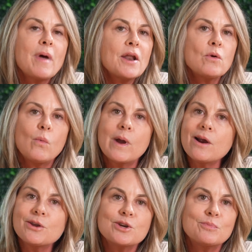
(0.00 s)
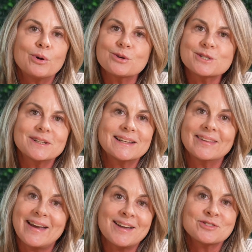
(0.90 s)
matter where you personally
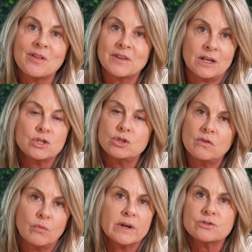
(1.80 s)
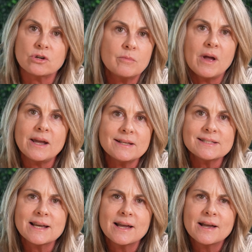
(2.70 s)
land on the issue of wind
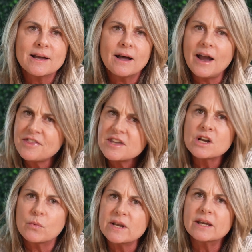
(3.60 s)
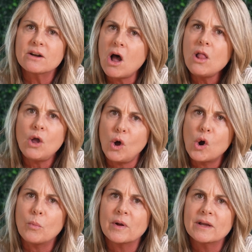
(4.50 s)
turbines, I think we can all
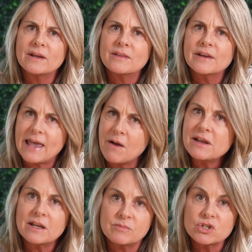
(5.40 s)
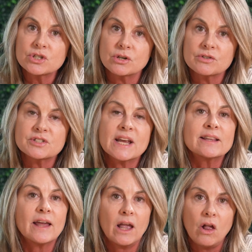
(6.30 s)
hope the county commissioners
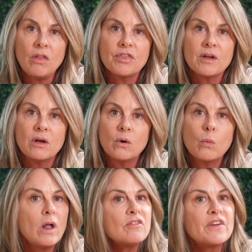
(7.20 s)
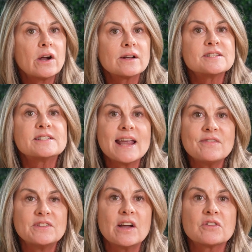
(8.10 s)
take the health, welfare, and
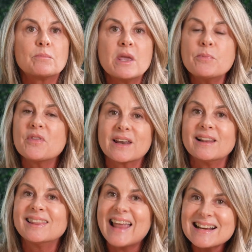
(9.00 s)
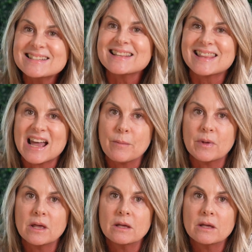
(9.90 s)
safety of the people that elected them